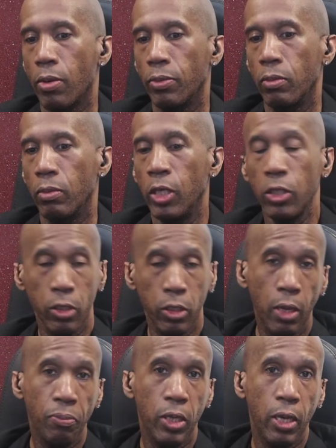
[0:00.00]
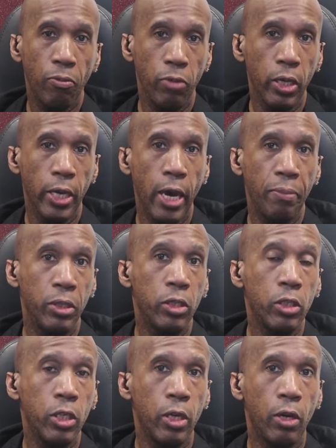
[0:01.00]
This is something I'm really happy to
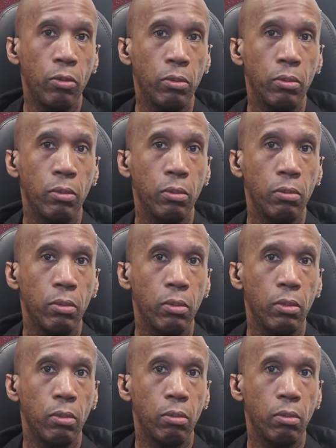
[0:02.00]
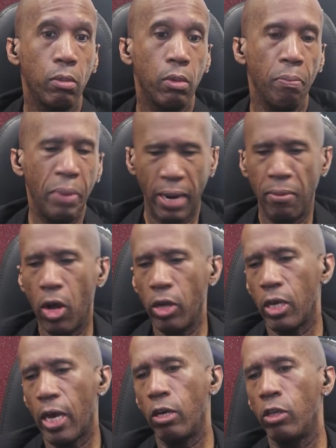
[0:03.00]
see, though. But
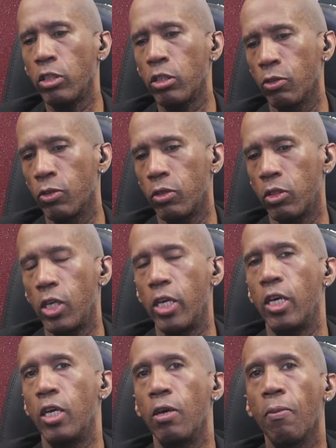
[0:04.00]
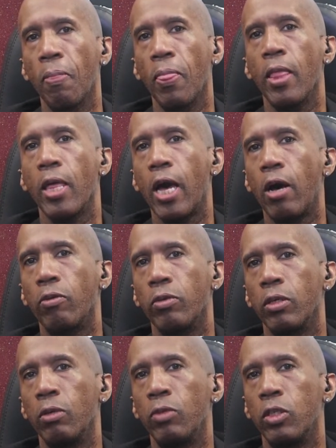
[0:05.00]
I also see how
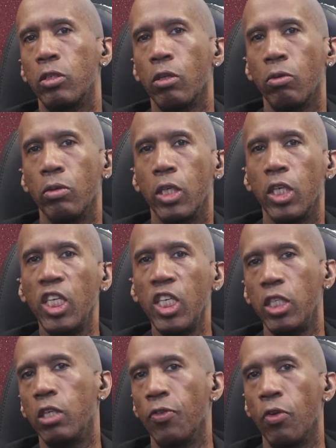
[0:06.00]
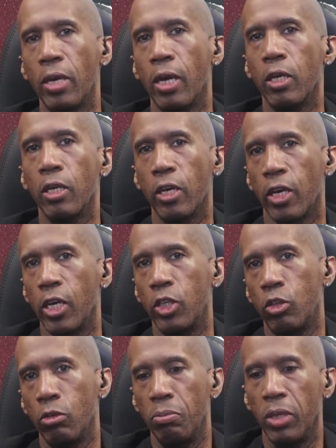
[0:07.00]
it was so easy for me at a young age
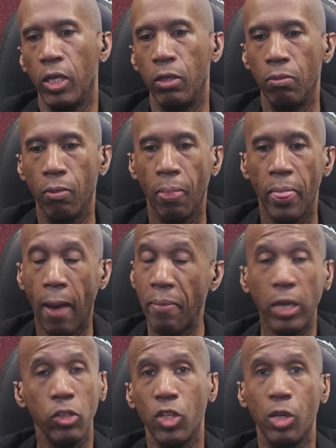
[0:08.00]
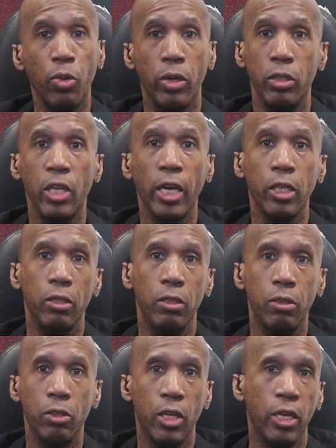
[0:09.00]
to be, I'm not going to say the word
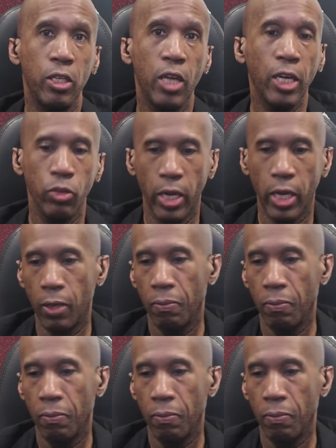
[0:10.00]
indoctrinated,